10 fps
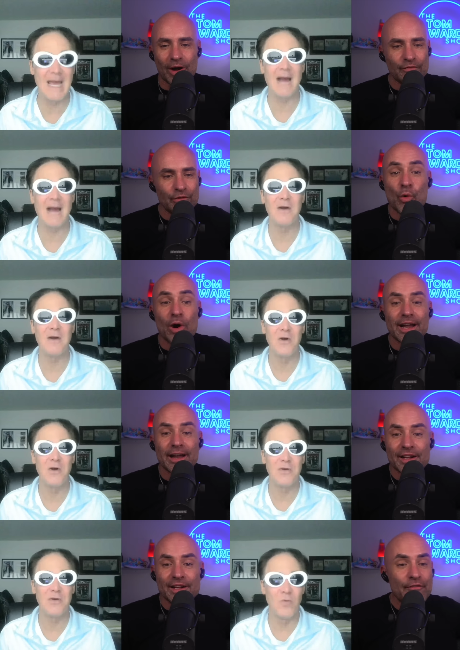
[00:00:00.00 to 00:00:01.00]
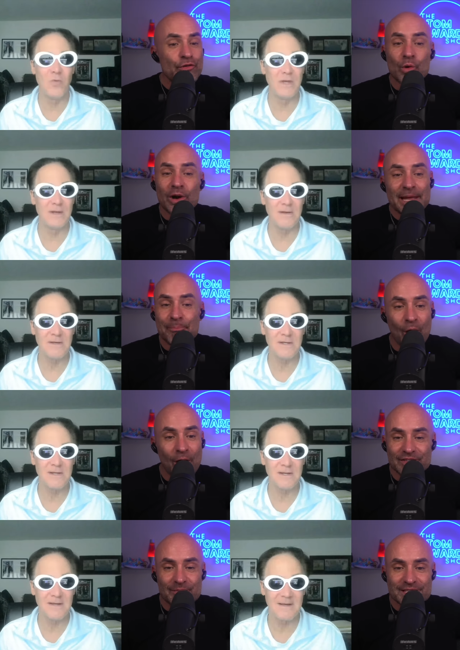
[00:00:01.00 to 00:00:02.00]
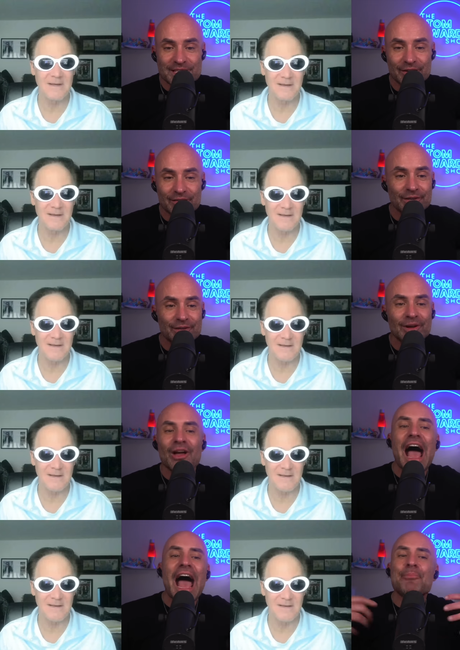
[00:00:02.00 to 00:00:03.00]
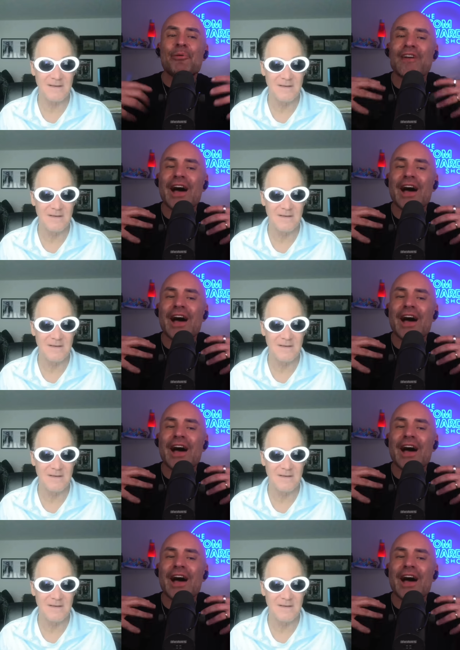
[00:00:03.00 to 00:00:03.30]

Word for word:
Speaker 1: yeah. You want, if you want any parts from this interview, I provide